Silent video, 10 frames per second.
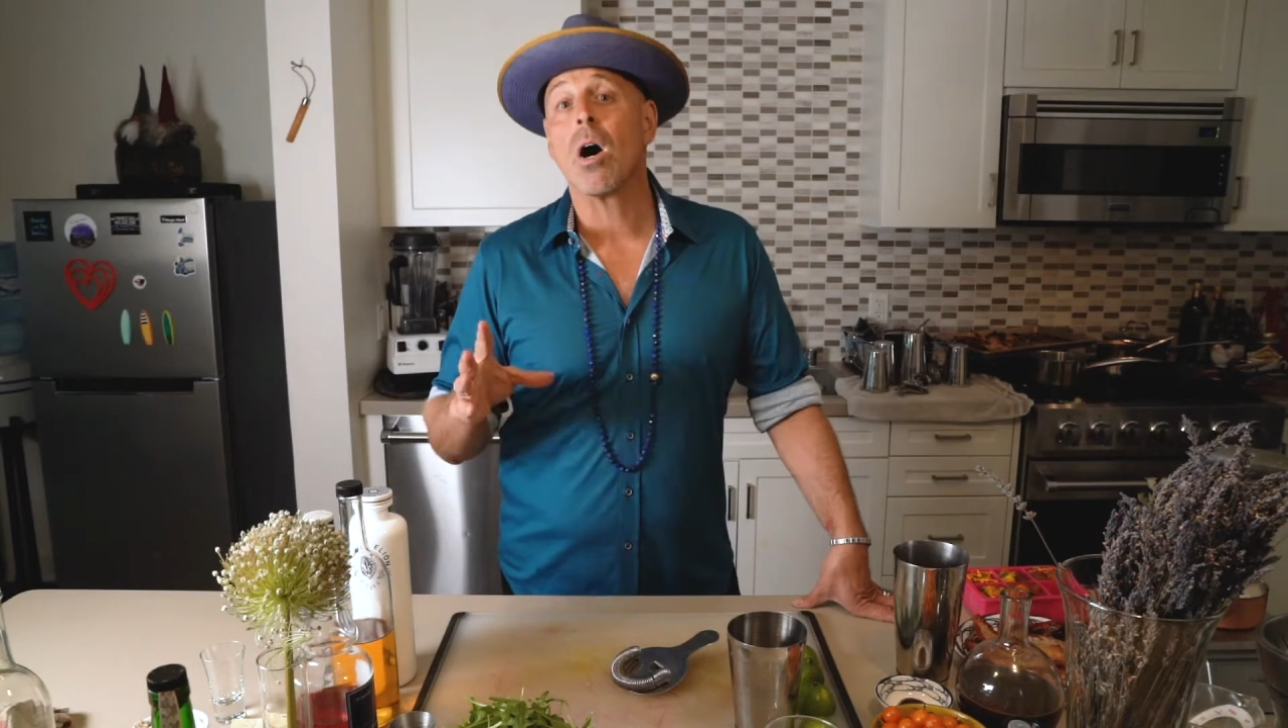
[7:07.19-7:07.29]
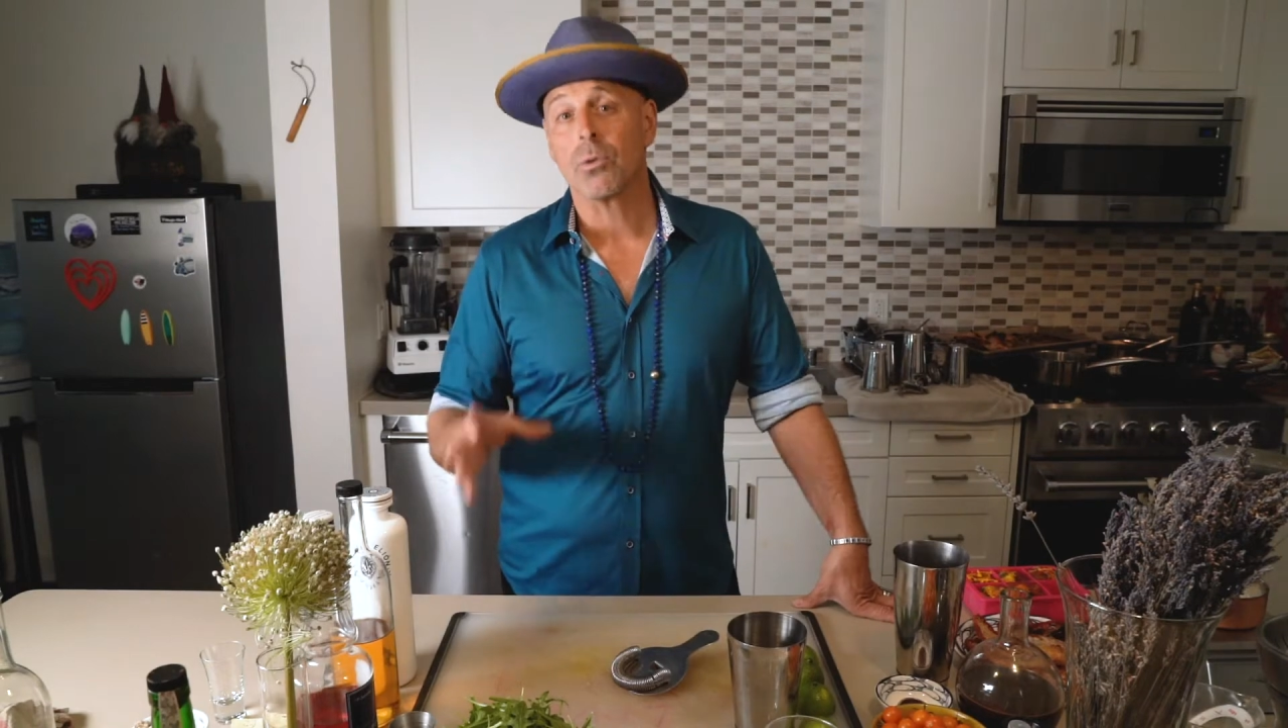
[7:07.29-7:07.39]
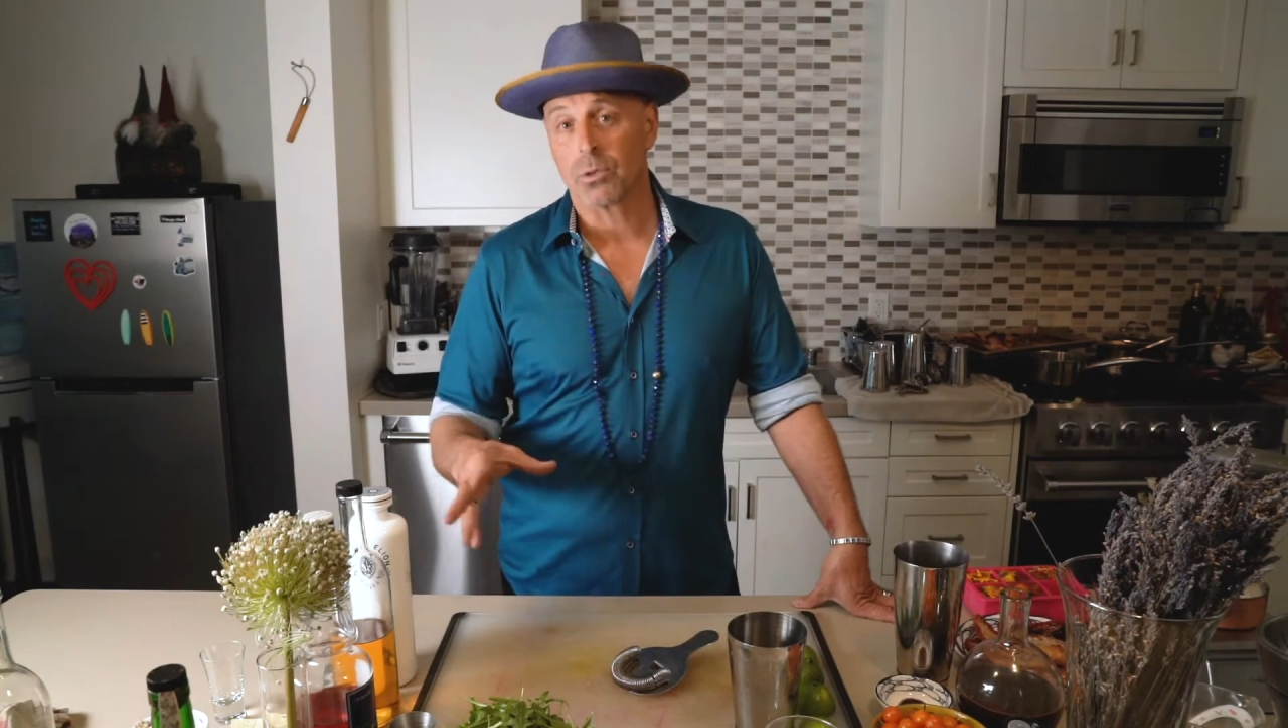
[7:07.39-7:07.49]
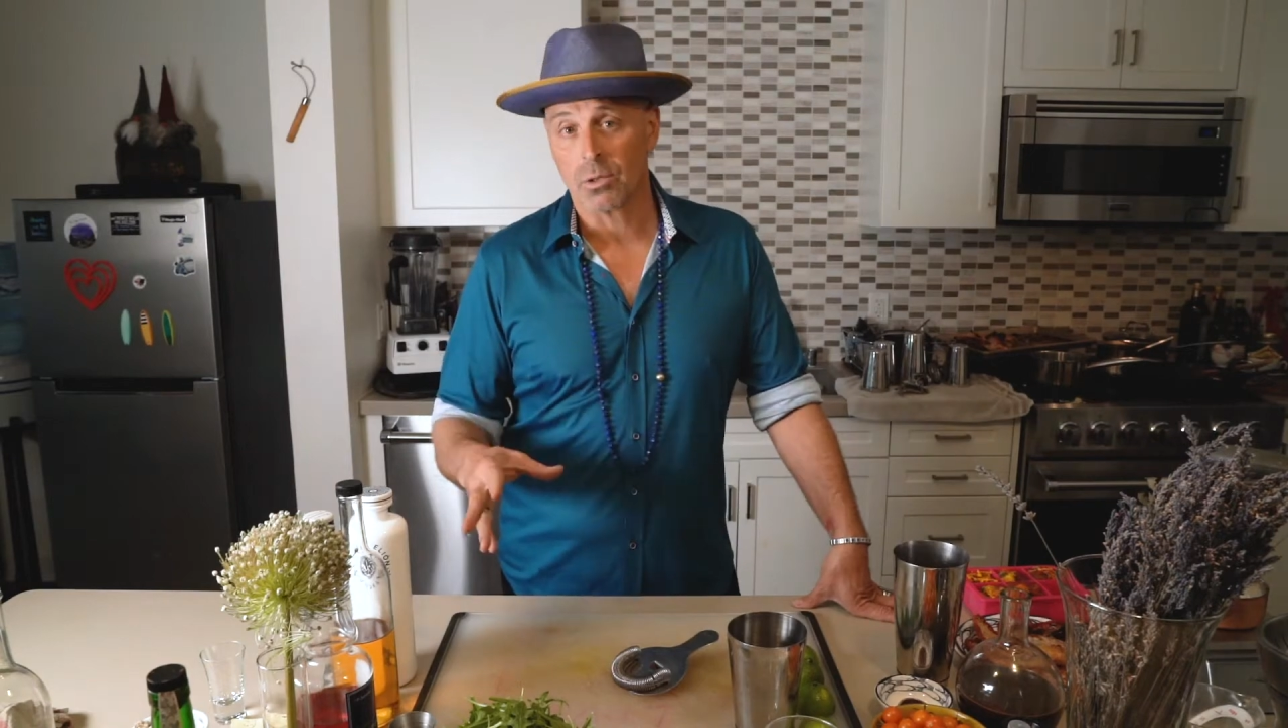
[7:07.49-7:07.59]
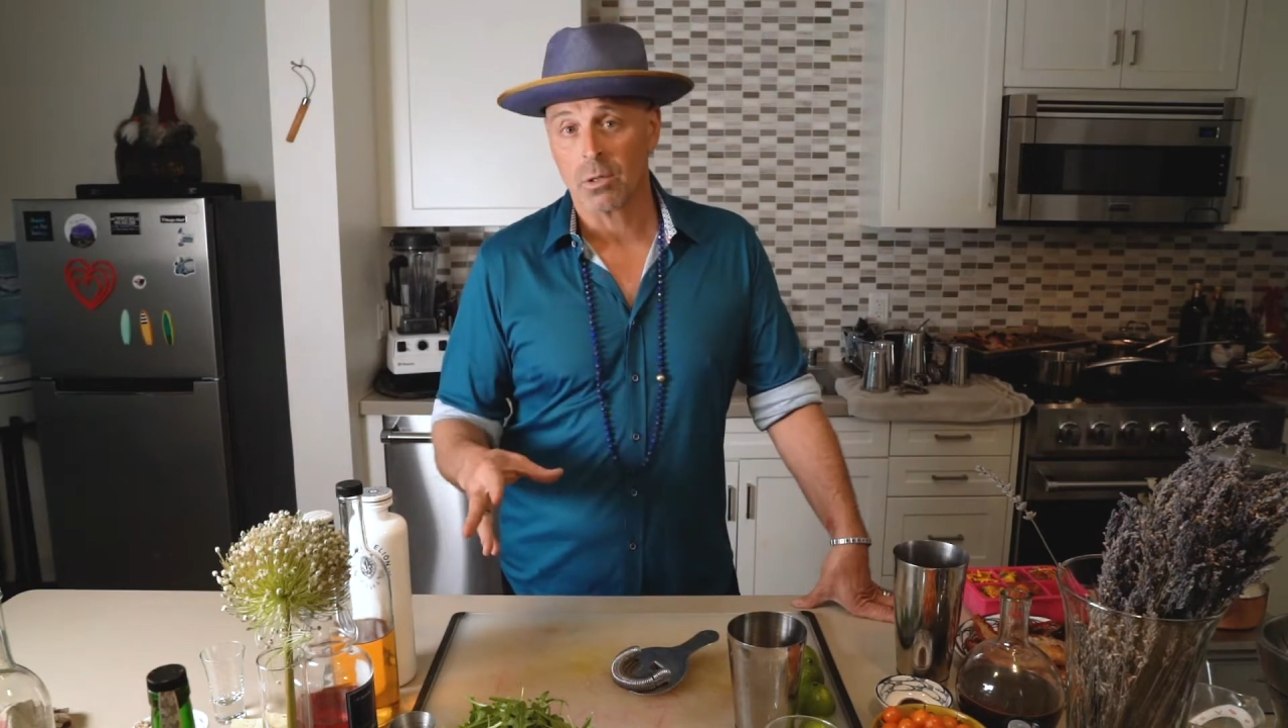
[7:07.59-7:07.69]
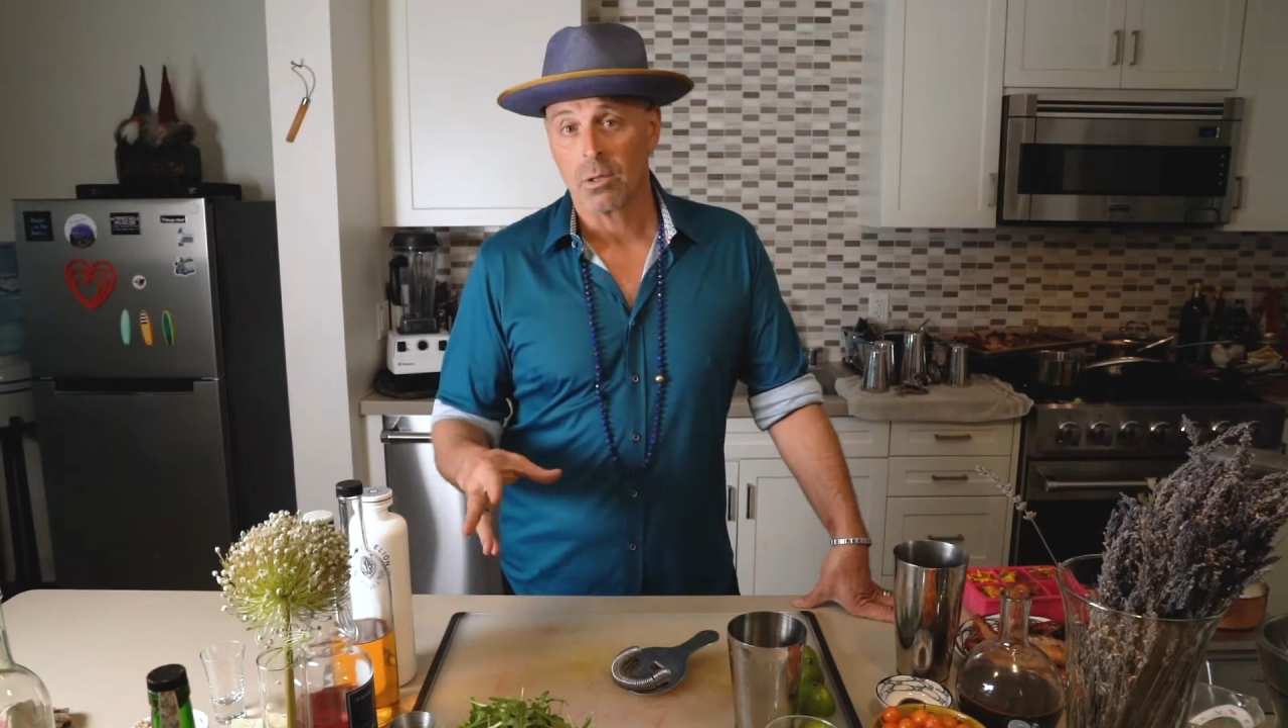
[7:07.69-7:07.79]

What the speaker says: altered.